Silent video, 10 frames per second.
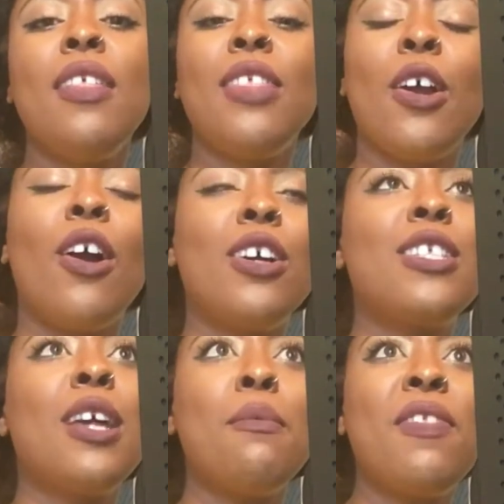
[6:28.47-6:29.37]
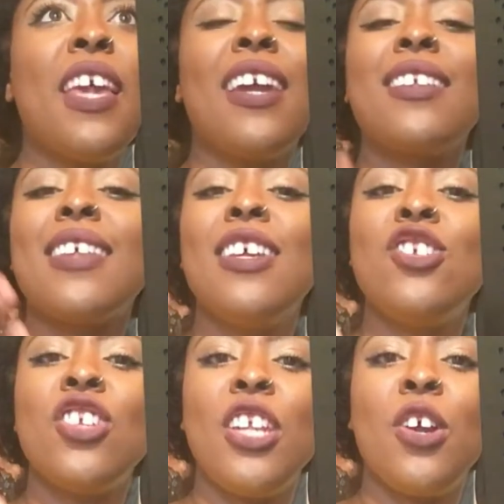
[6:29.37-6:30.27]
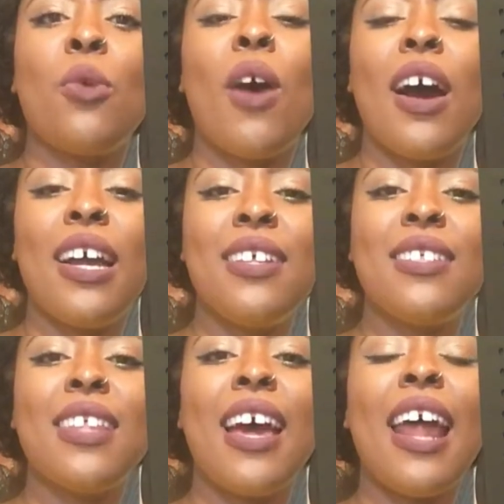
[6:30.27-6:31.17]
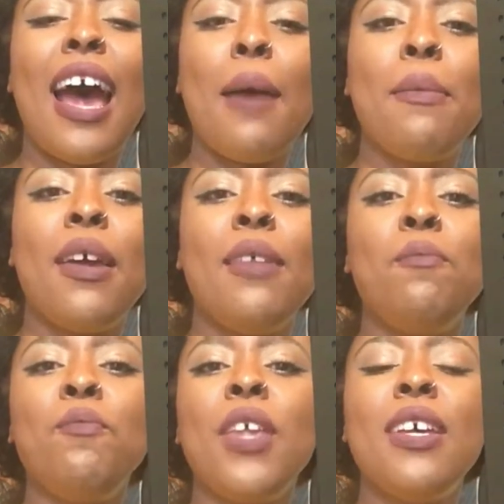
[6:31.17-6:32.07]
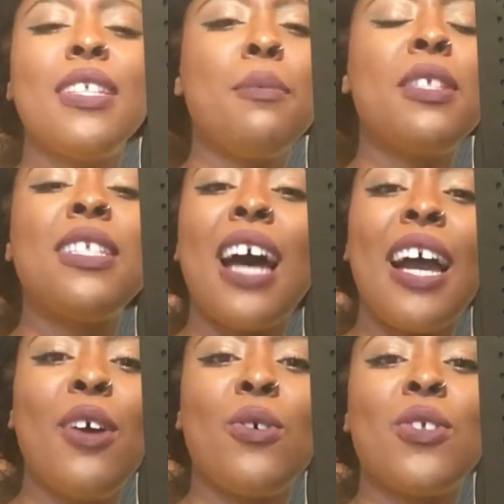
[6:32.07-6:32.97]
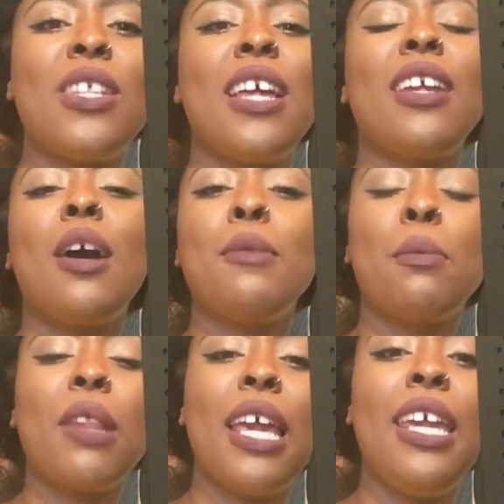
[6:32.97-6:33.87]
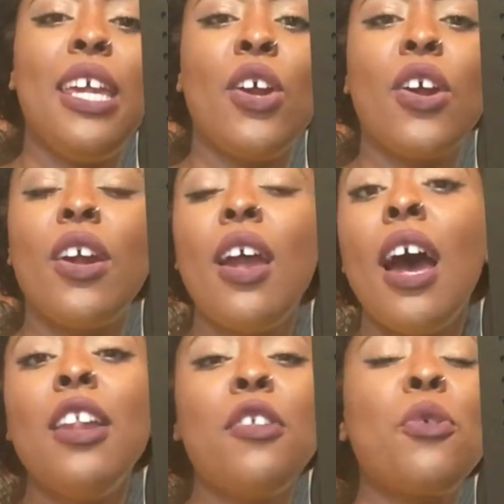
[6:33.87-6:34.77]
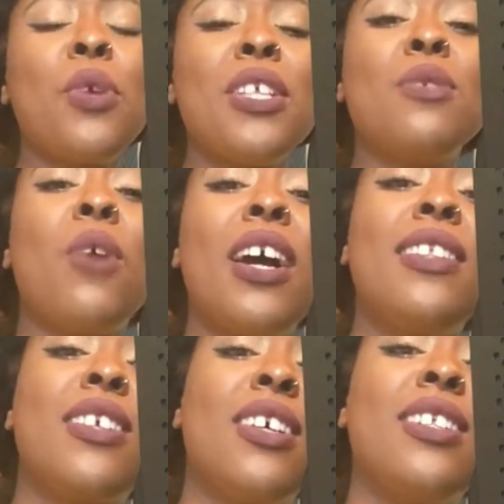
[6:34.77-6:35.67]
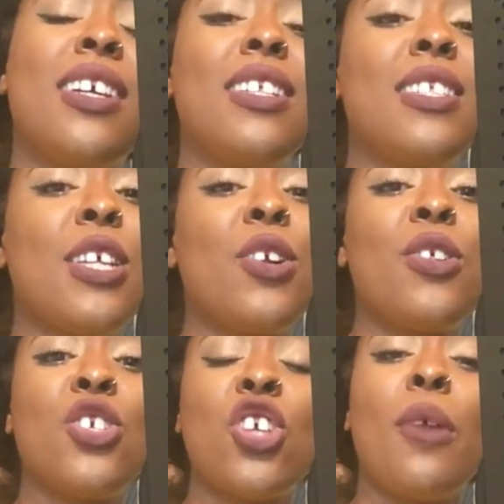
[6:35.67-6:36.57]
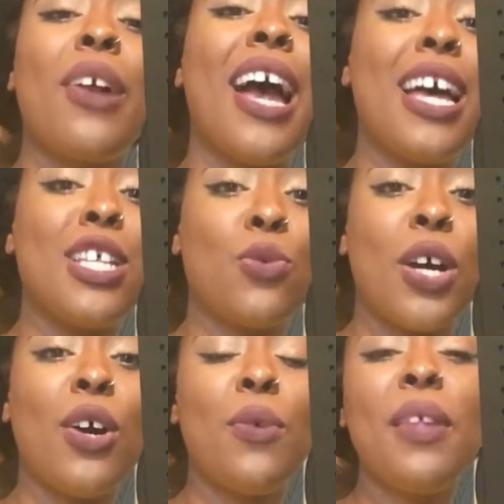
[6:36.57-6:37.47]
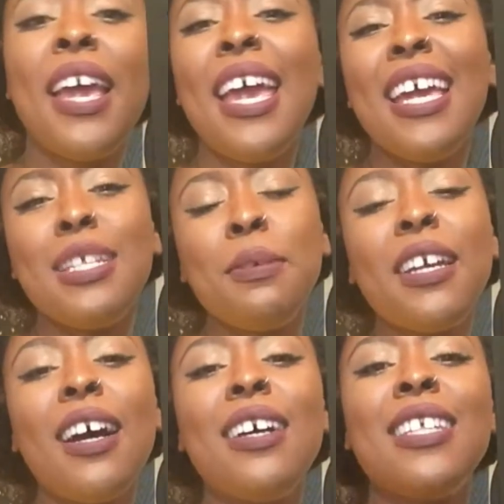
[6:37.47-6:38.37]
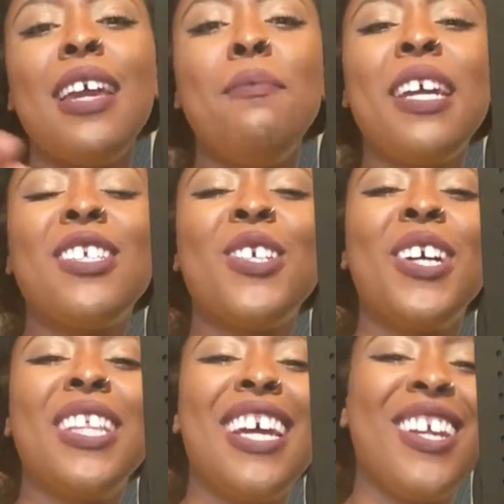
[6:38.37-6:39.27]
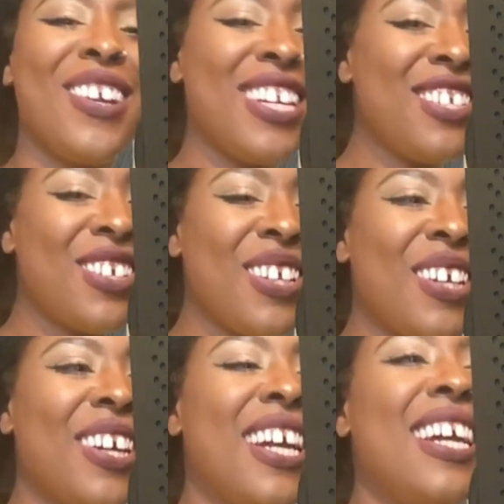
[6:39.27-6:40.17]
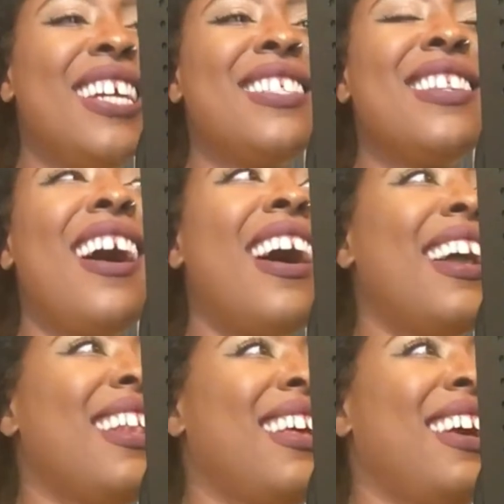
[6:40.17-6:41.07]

There are some things engineer-wise that happen, some styles that come to play here. Another reason why it's good to consider the genre as well is because it makes sure that your engineer is not